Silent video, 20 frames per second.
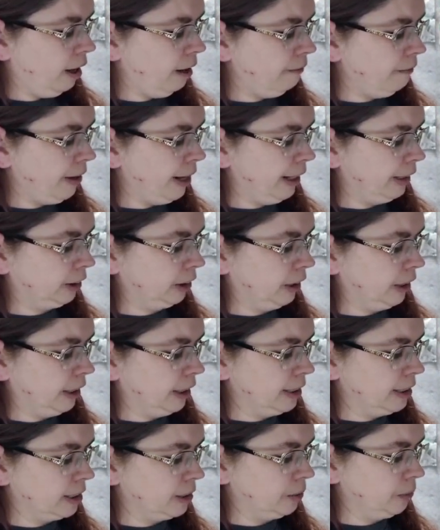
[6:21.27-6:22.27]
of each of
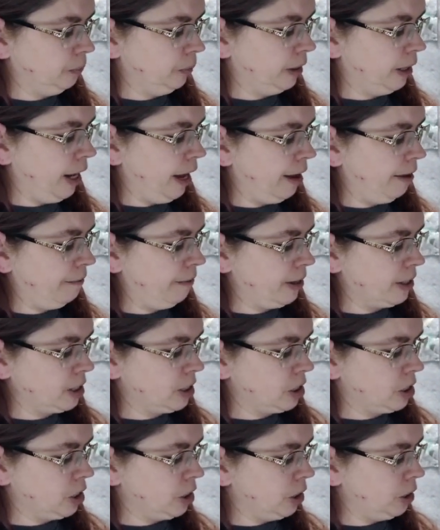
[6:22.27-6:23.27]
these. We have
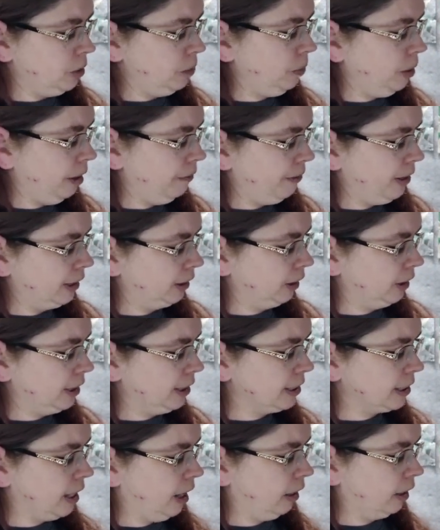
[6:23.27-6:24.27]
2 of each of
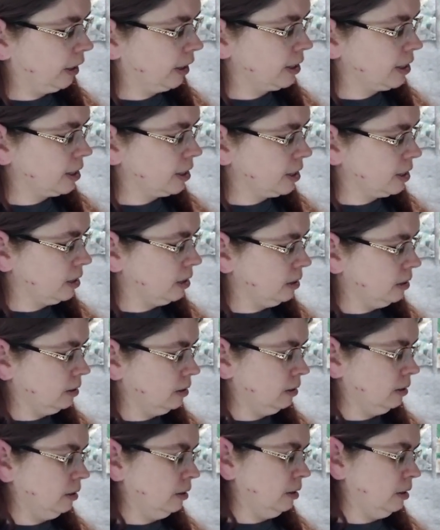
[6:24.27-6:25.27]
these colors.
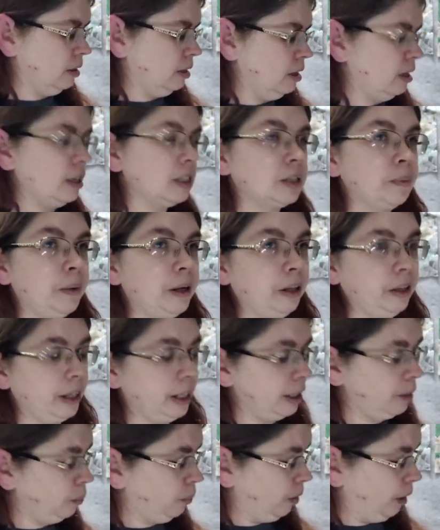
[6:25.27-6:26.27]
So we only
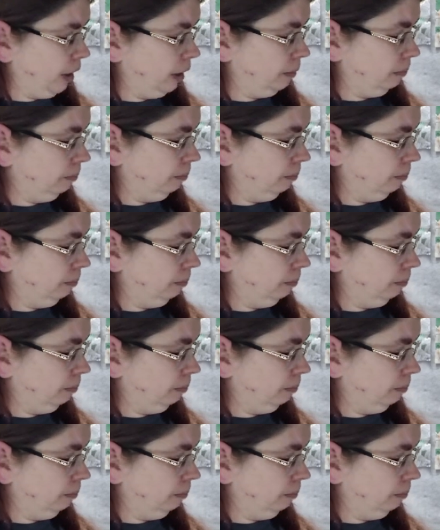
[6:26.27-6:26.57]
need 1